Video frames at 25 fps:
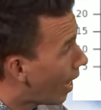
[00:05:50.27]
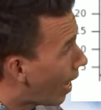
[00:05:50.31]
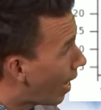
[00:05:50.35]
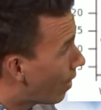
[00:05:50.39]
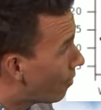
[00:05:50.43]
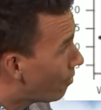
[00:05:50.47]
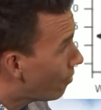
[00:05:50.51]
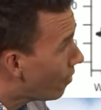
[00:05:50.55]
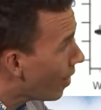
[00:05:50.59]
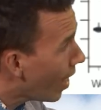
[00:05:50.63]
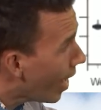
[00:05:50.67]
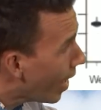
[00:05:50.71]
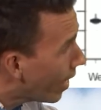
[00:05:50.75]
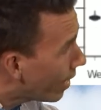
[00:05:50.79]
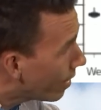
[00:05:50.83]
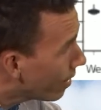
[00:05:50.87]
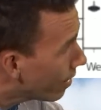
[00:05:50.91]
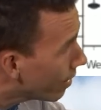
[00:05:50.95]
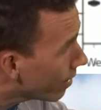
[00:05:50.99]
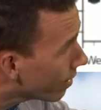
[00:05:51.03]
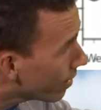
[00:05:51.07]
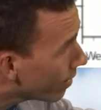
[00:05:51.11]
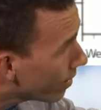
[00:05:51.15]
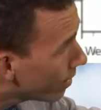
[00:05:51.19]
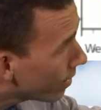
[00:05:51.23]
And
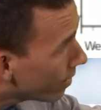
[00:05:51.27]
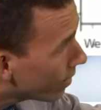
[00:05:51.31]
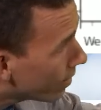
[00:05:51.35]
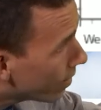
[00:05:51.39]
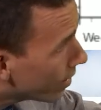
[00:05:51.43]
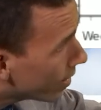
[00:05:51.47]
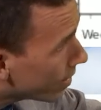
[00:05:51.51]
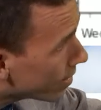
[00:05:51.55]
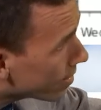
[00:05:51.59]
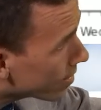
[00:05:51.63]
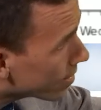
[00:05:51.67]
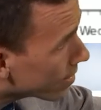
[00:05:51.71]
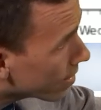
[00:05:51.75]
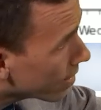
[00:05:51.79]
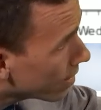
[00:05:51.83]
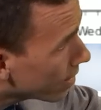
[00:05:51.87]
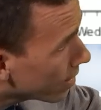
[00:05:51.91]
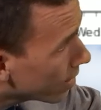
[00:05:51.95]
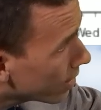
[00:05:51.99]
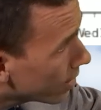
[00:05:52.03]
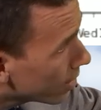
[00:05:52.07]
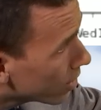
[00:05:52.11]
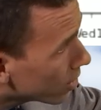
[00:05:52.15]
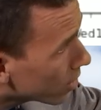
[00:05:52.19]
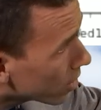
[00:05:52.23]
then this
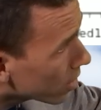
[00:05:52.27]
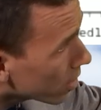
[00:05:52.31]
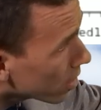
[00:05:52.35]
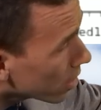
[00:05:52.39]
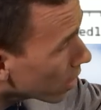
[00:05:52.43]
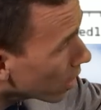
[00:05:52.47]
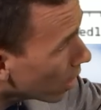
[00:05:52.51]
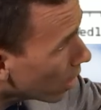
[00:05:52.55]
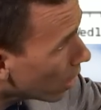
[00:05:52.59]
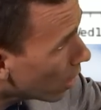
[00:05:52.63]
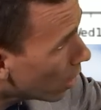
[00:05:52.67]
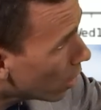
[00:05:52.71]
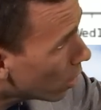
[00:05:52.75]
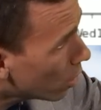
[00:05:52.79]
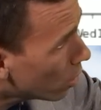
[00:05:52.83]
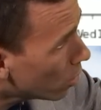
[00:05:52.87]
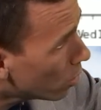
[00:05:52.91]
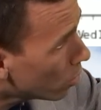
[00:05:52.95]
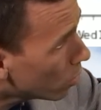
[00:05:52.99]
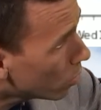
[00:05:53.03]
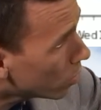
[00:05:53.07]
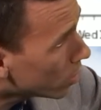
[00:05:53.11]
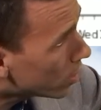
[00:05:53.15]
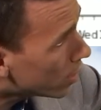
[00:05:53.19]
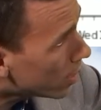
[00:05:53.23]
slow